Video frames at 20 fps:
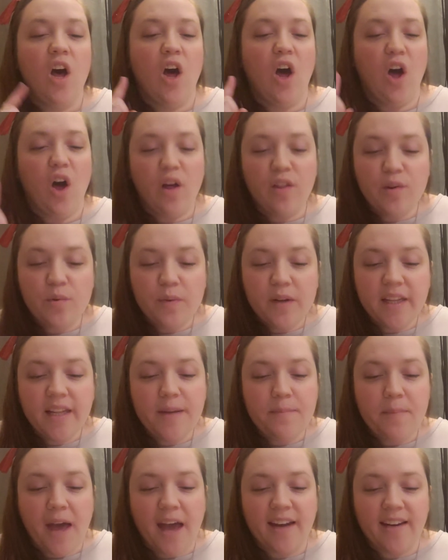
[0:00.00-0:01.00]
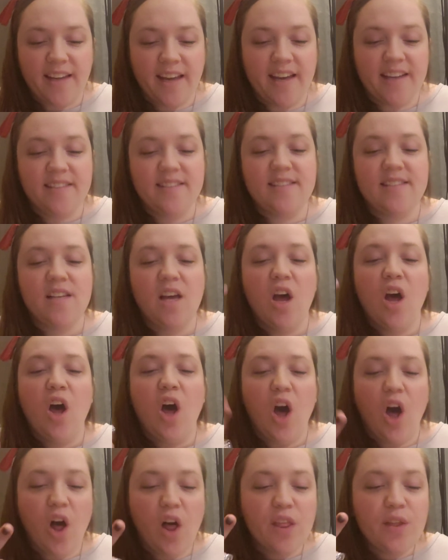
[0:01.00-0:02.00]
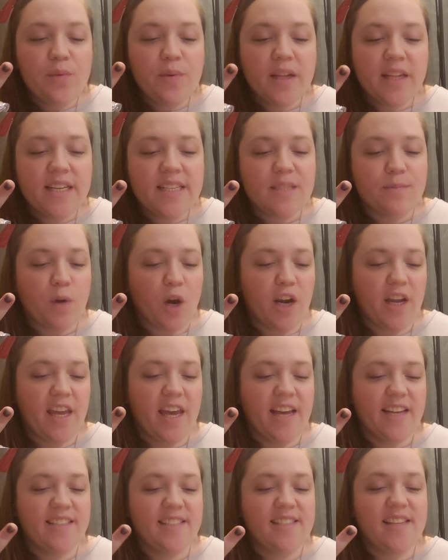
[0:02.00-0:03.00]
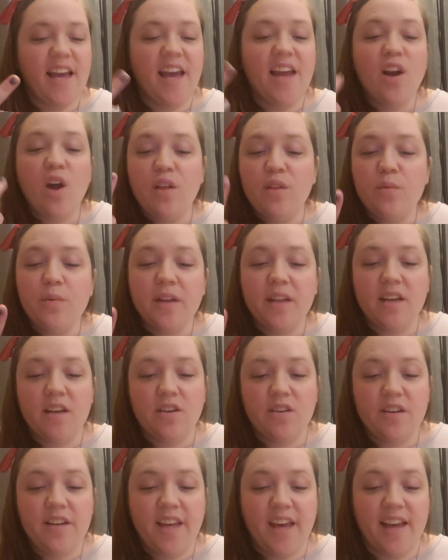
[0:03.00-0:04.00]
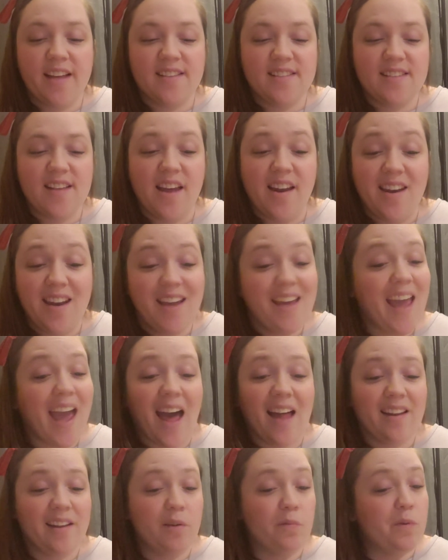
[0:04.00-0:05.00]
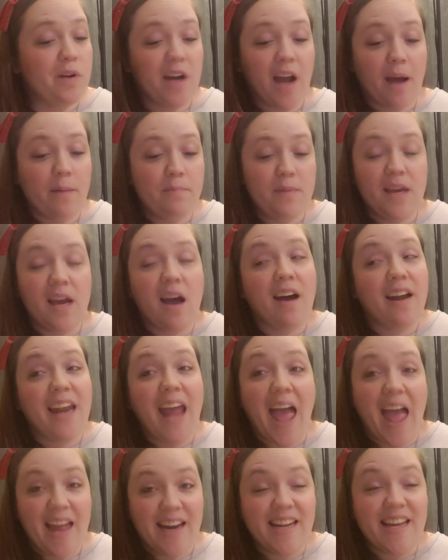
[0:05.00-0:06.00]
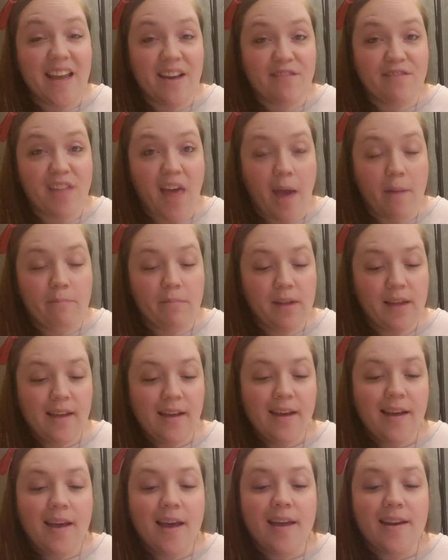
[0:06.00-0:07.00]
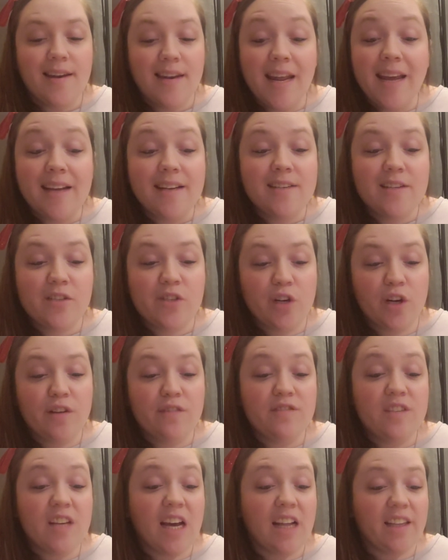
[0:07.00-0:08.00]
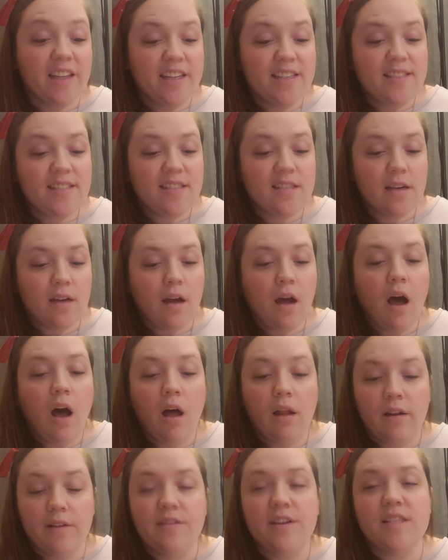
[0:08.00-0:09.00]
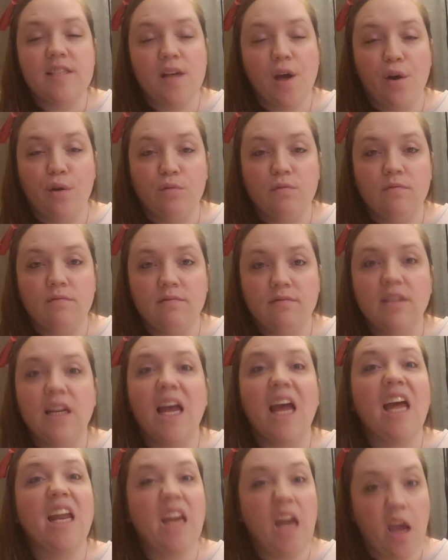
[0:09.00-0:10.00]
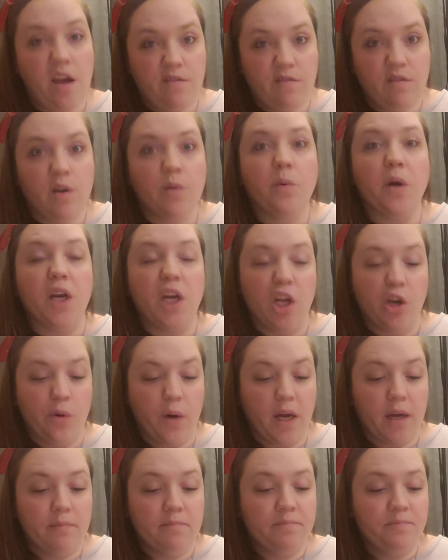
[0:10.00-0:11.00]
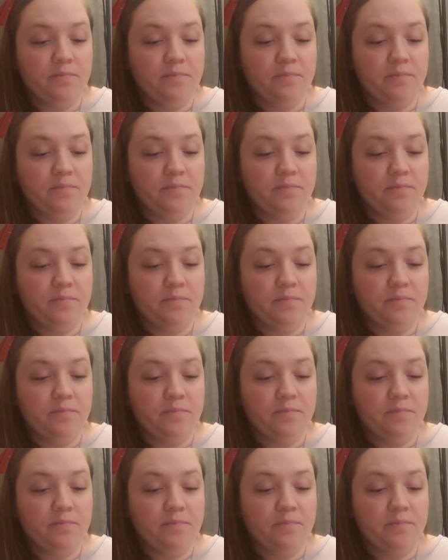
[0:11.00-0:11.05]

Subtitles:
all the really bad kids, all the really smart kids, and all the really good kids, Nick Allen would not be on any of them. Nick deserved a list all of his own, and everyone knew it.